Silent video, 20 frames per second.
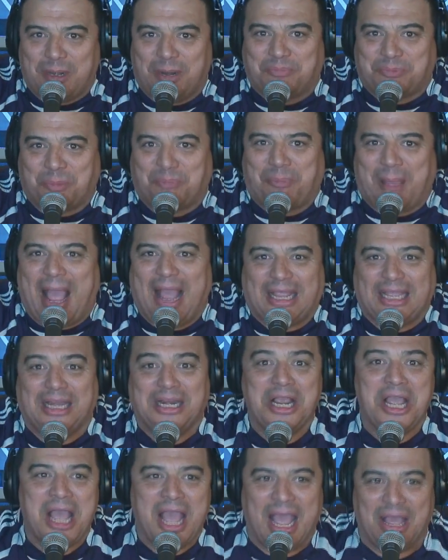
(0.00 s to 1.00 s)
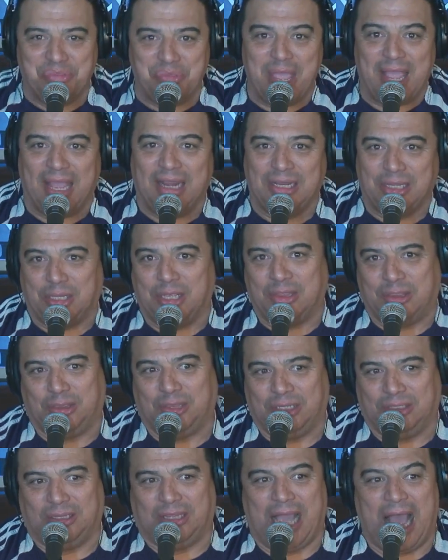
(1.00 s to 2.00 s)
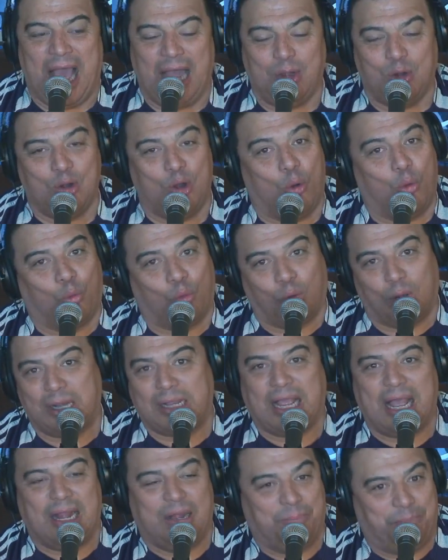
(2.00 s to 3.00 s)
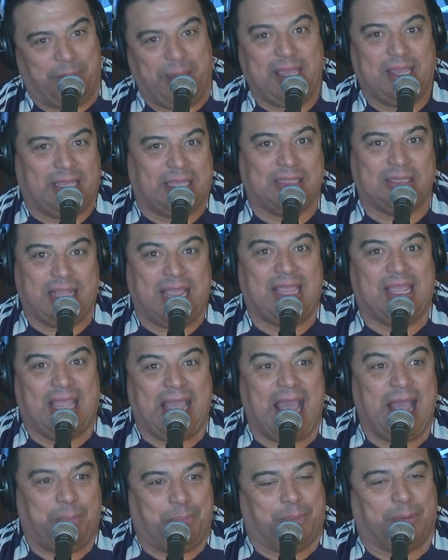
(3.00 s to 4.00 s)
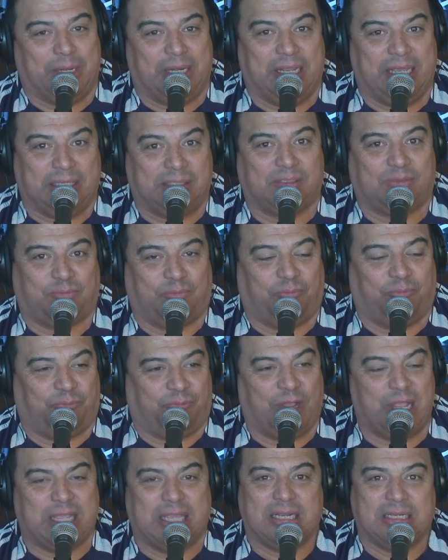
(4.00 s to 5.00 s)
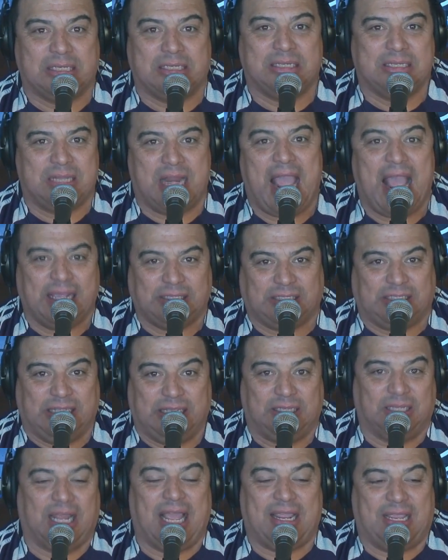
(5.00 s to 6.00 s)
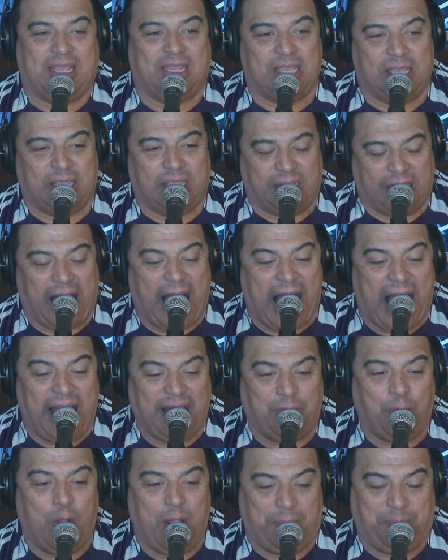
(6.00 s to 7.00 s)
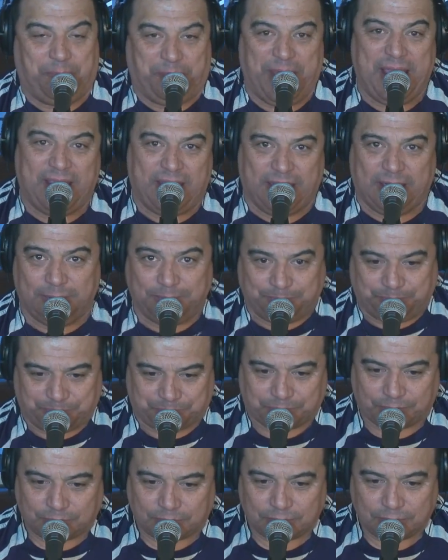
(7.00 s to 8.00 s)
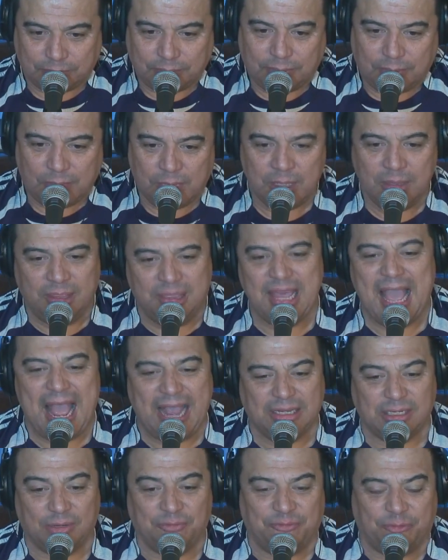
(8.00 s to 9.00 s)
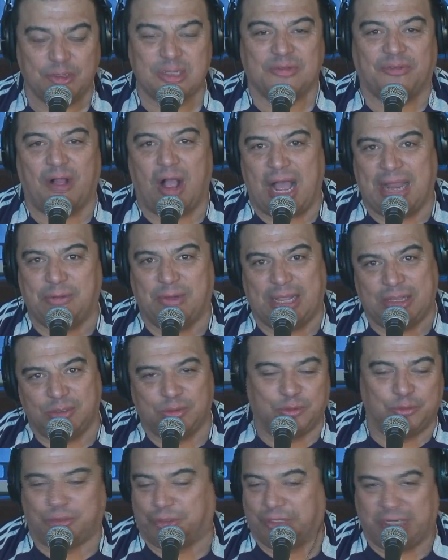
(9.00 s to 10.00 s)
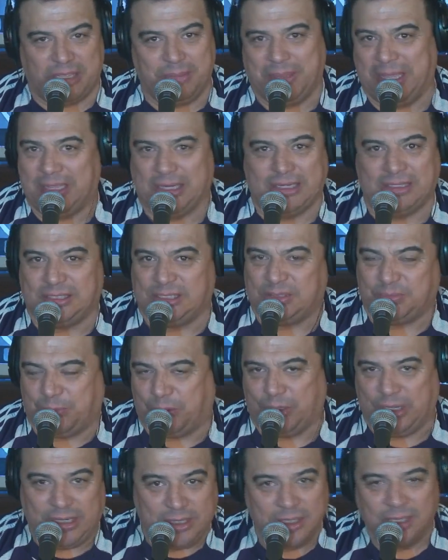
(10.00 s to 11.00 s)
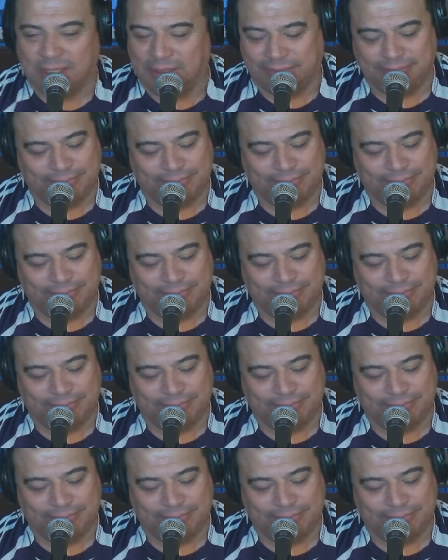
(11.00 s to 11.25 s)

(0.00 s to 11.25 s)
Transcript: open up the packet, and then the I don't know what kind of bacon they get, but it's fucking nasty. Like, I want bacon that, first of all, I'd rather do turkey bacon at this point.